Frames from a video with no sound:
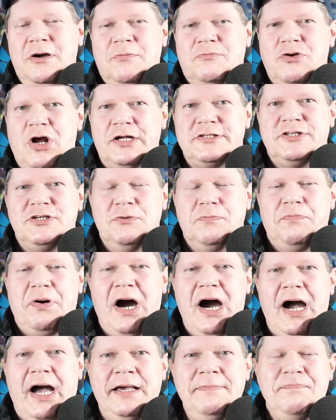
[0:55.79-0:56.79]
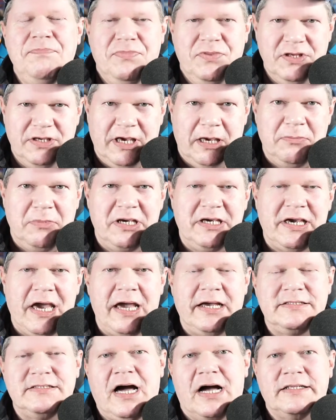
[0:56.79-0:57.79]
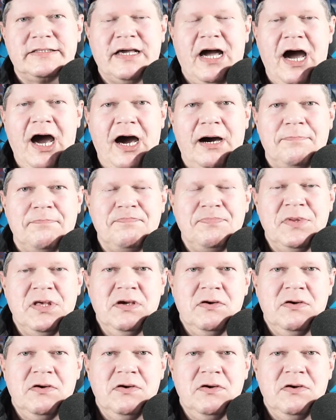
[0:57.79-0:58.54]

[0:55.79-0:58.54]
brought to you by thegaminggang.com,